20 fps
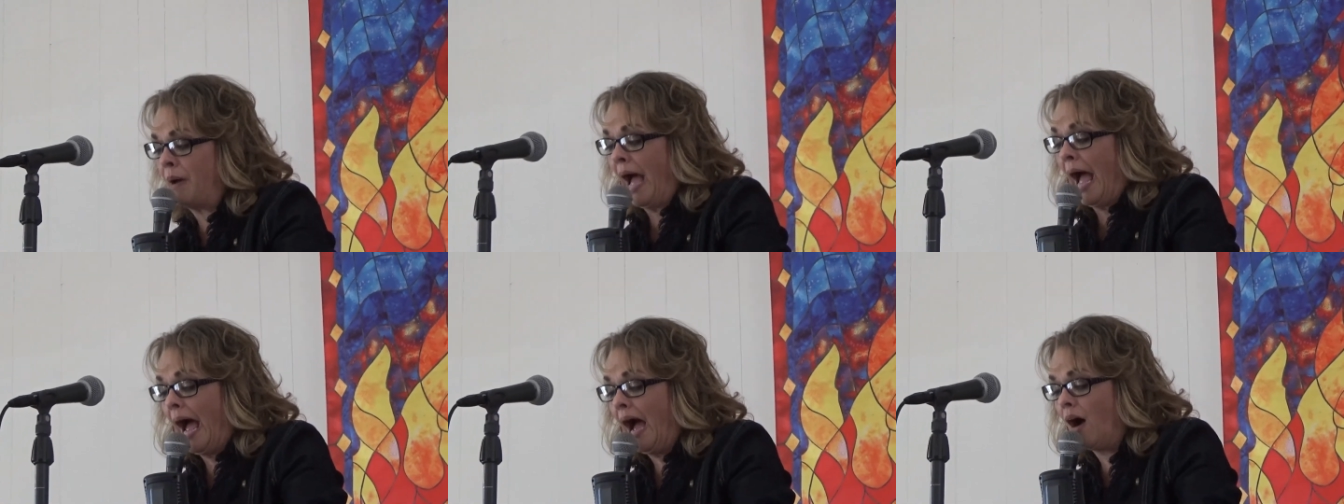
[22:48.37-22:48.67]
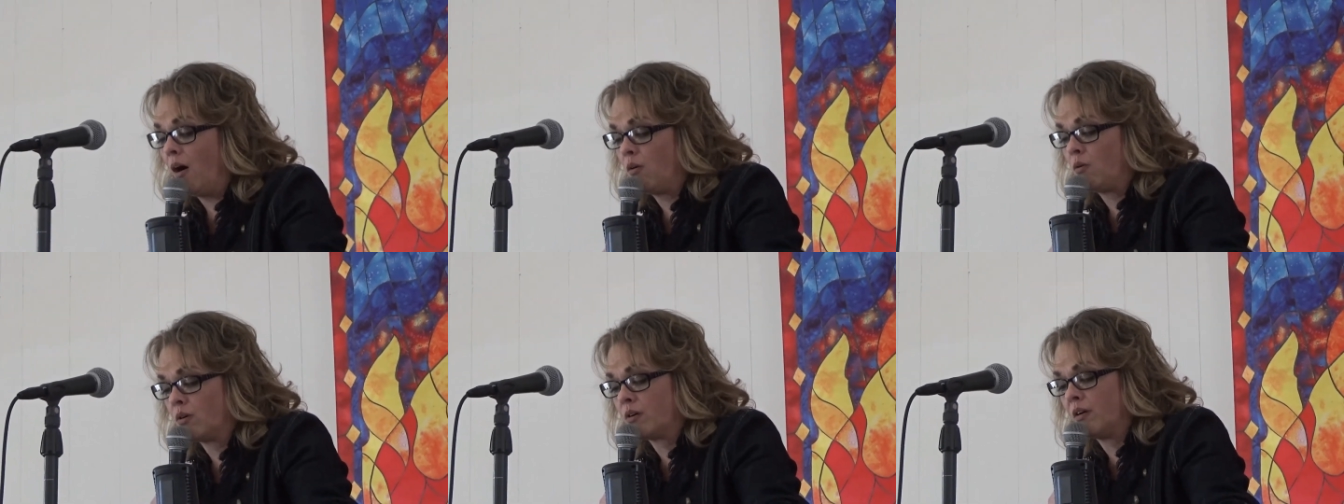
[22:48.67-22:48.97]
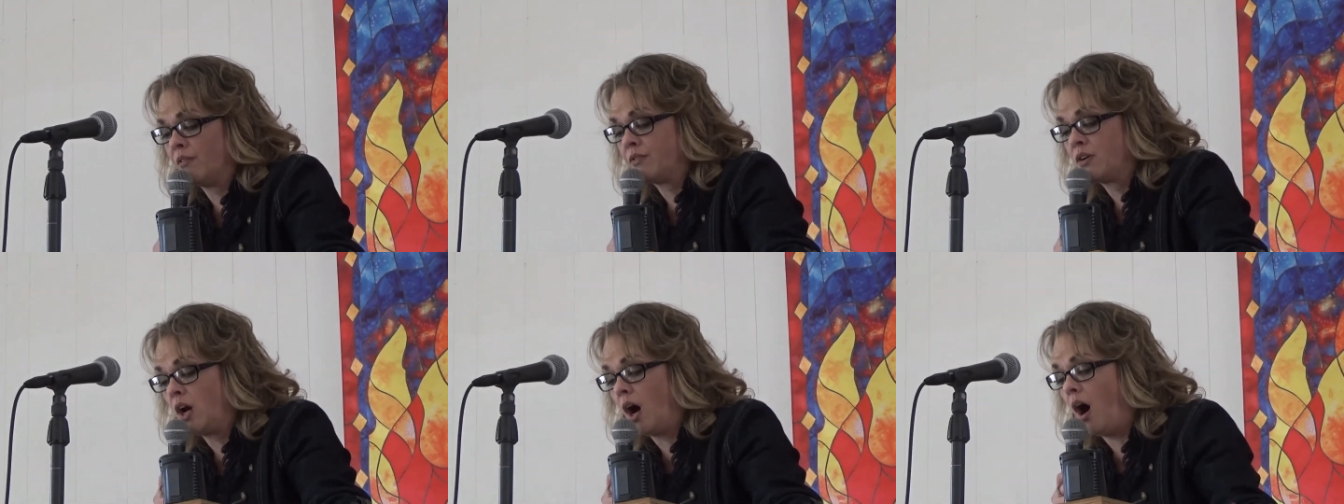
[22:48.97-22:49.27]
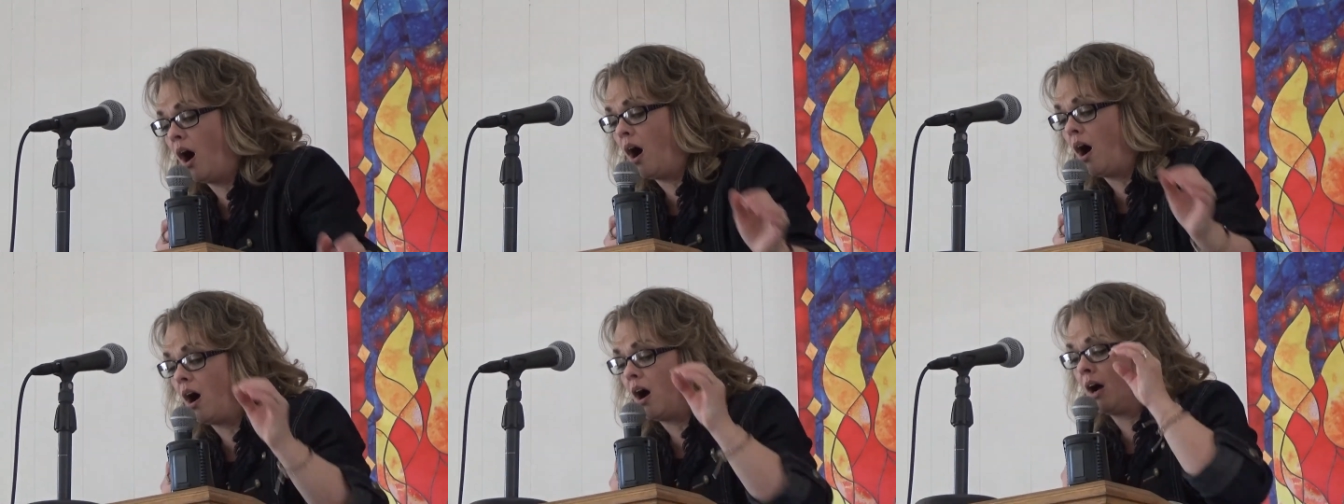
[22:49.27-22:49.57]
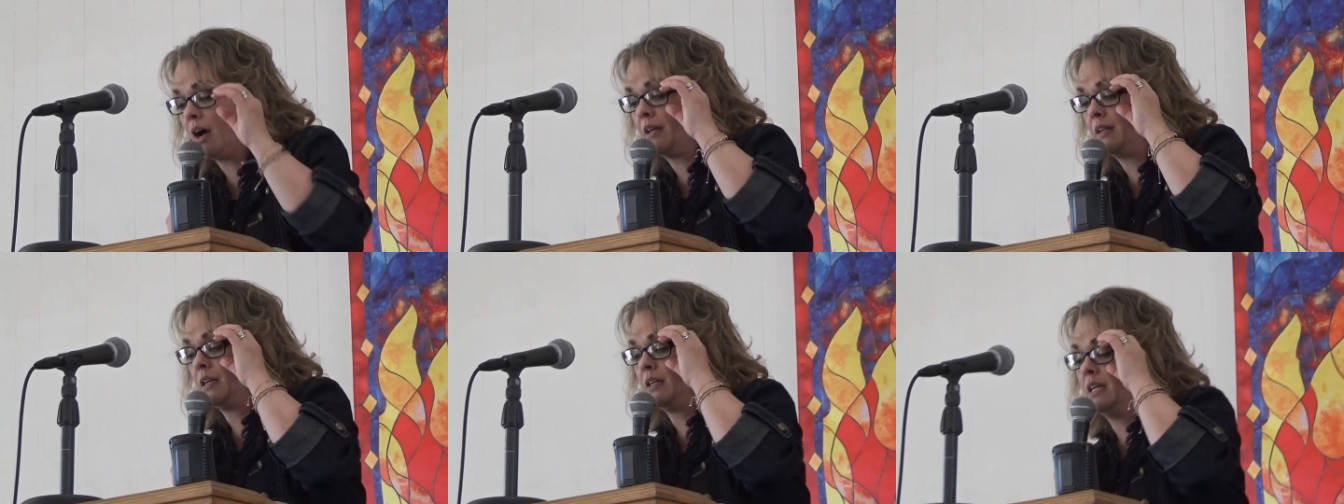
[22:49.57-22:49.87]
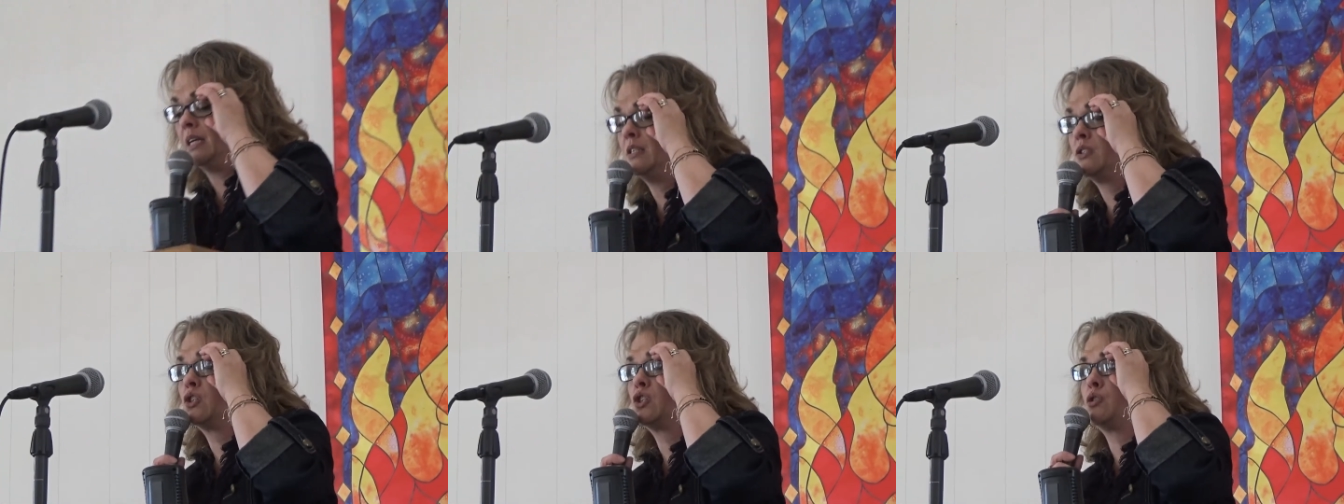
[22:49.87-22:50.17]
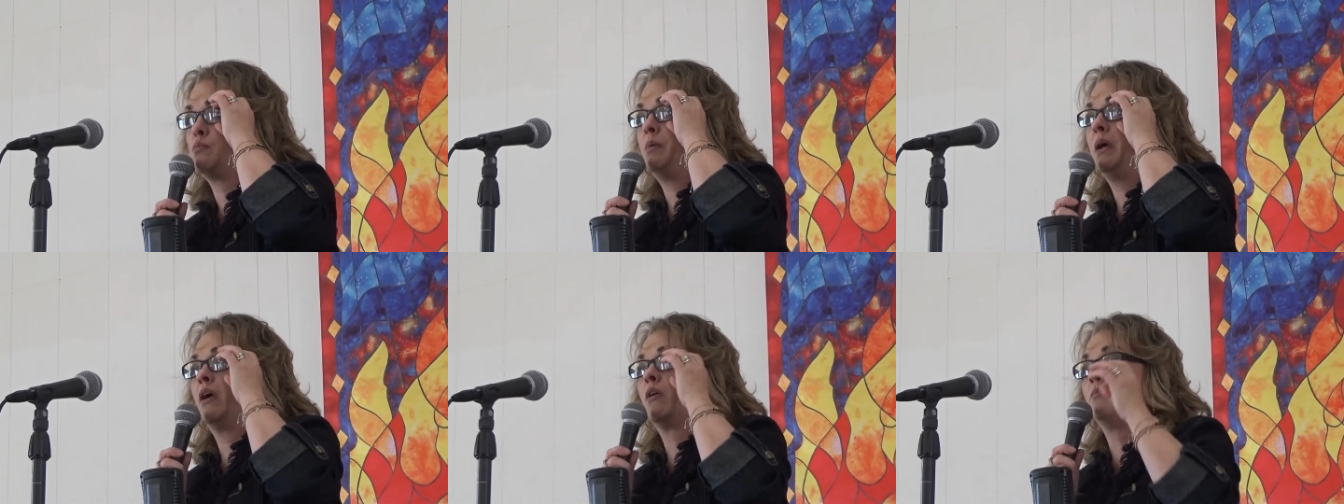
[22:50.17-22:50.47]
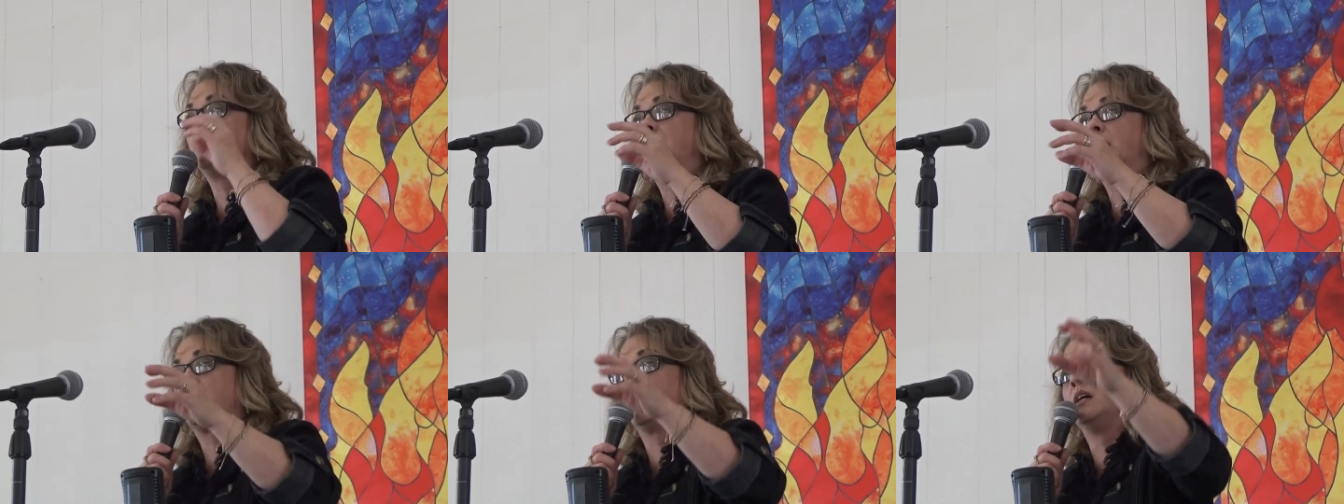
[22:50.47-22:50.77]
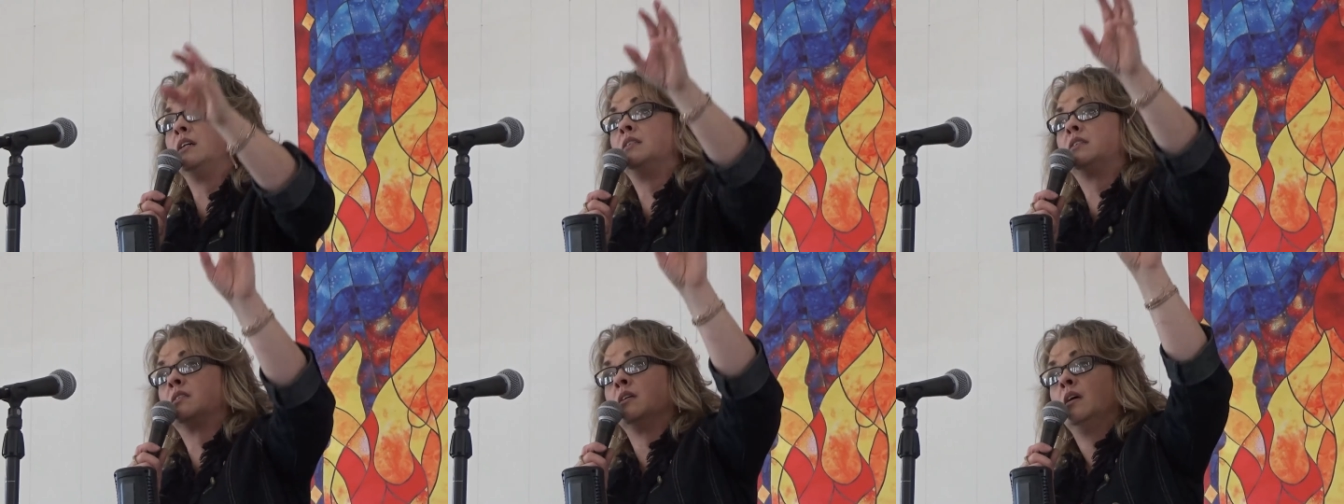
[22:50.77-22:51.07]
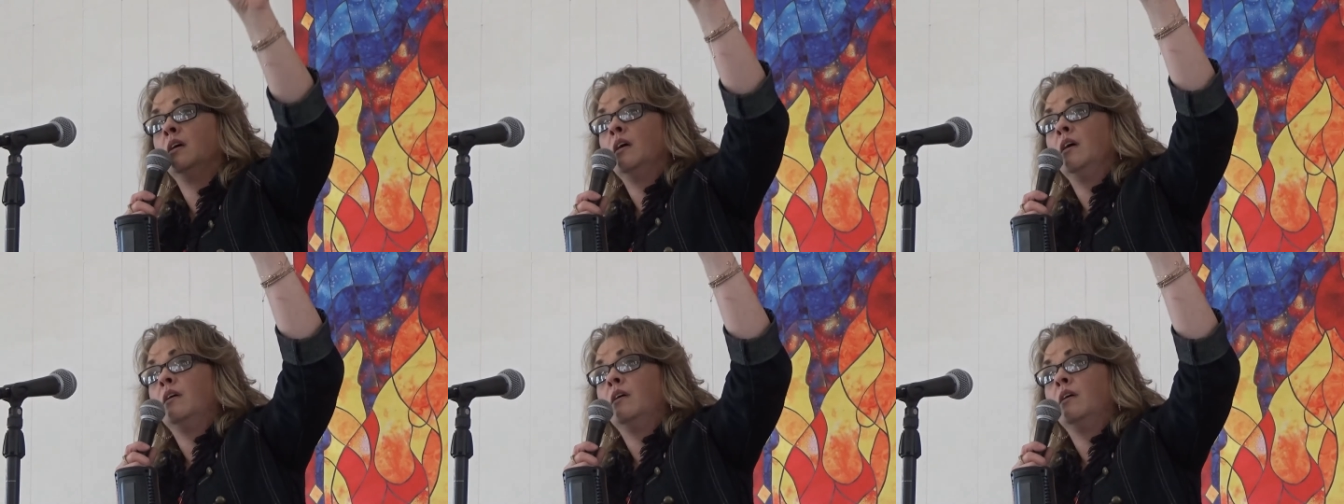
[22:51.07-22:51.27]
power of God and His Spirit because